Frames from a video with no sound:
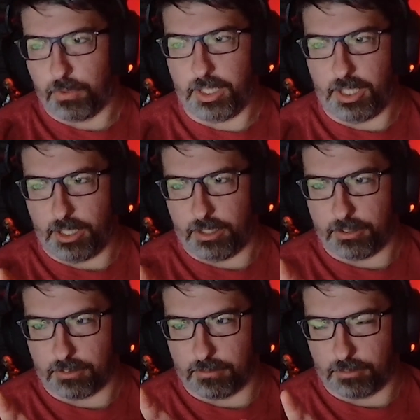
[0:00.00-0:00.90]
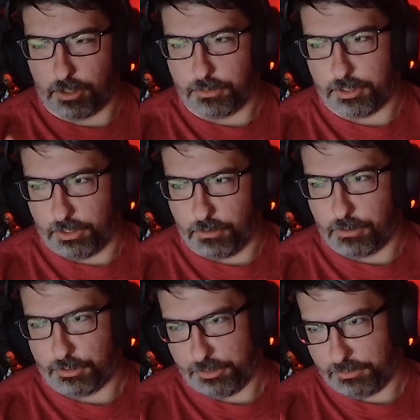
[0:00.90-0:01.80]
really go into the
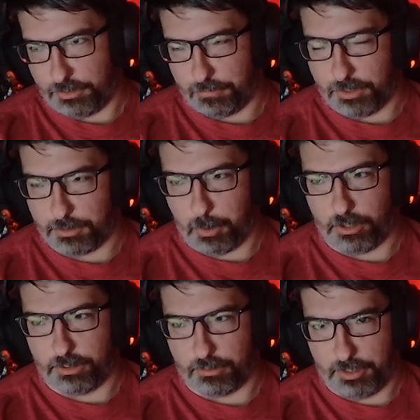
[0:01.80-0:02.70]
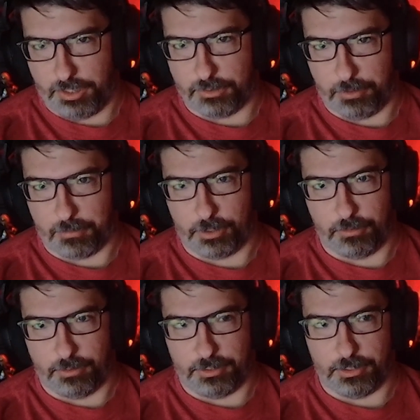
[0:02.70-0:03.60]
origins of the Spartan 3s, we have to go
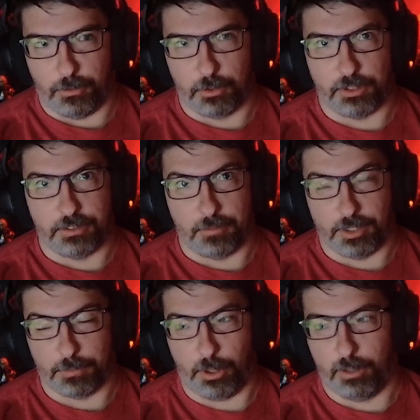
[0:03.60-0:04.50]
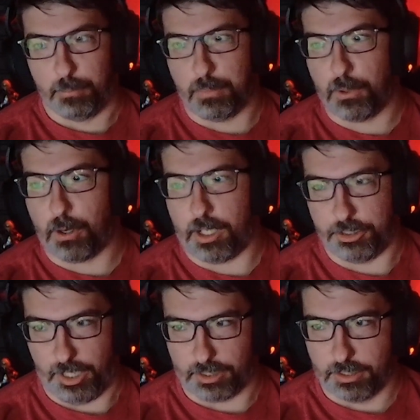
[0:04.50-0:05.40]
into the origins of the Spartan
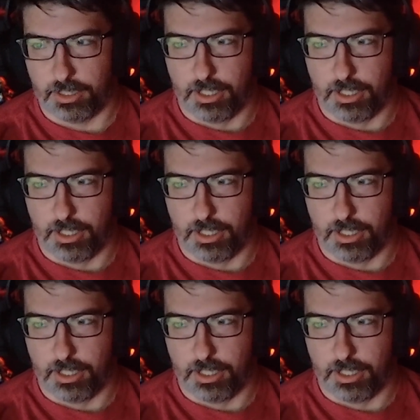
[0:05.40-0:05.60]
Project,